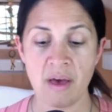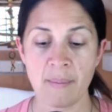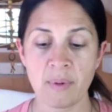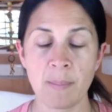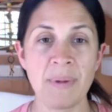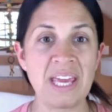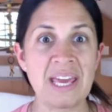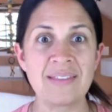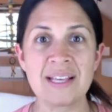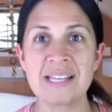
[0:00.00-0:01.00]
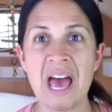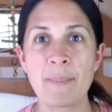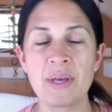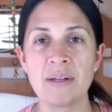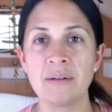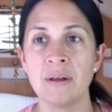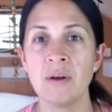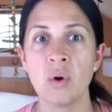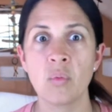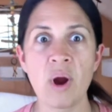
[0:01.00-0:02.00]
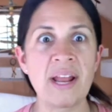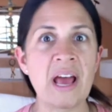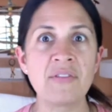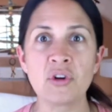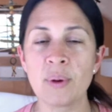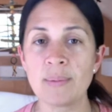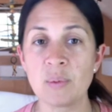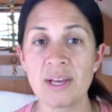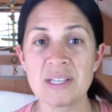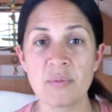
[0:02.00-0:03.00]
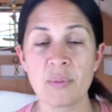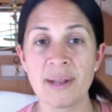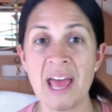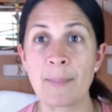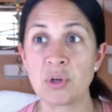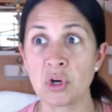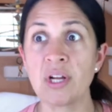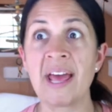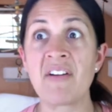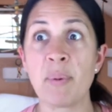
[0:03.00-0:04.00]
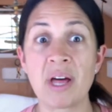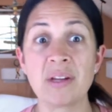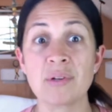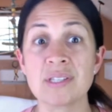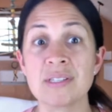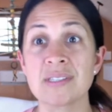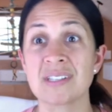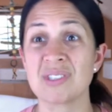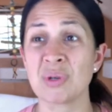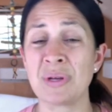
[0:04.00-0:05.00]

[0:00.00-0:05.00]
um, making this happen right after baby wakes up from a nap you're going to have potty resistance because they're